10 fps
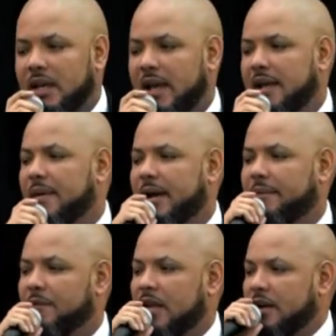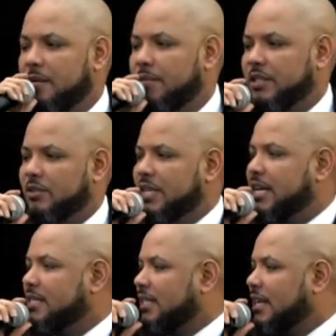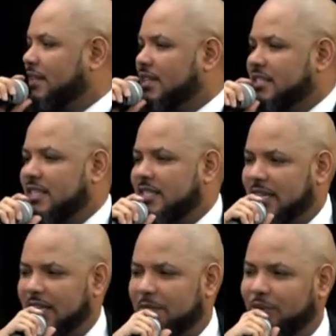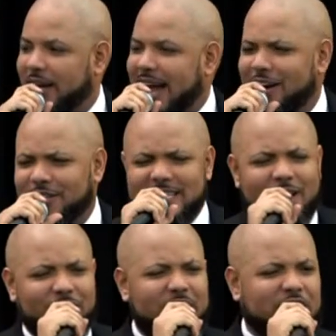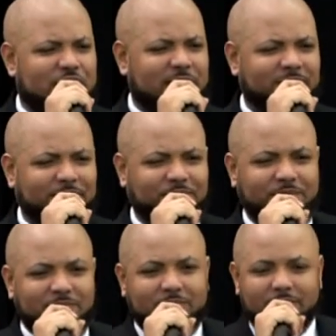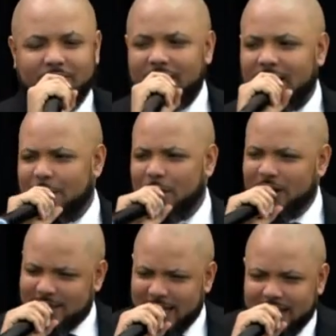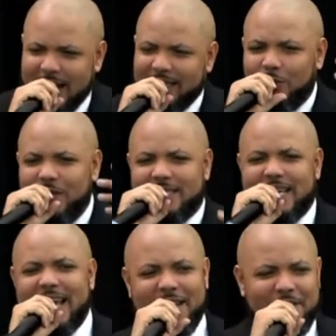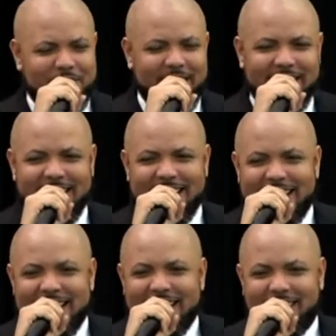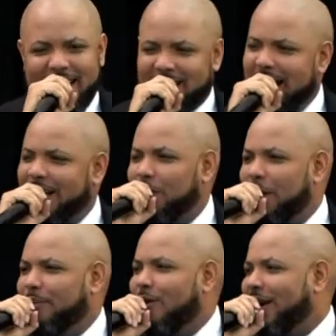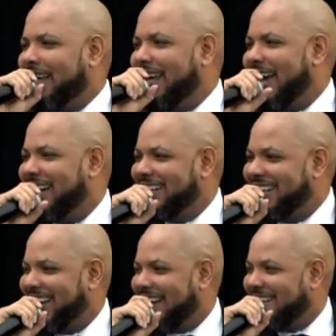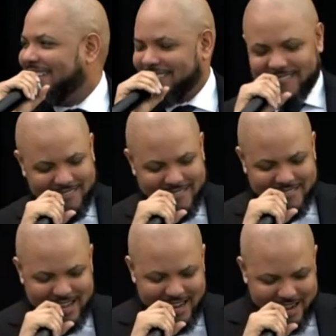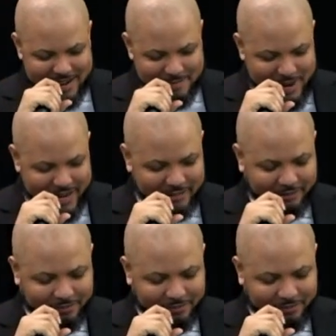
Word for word: Amen. Put those hands together. Let's just celebrate our salvation. Come on, let's thank God that we saved. Thank God that we're born again. Amen.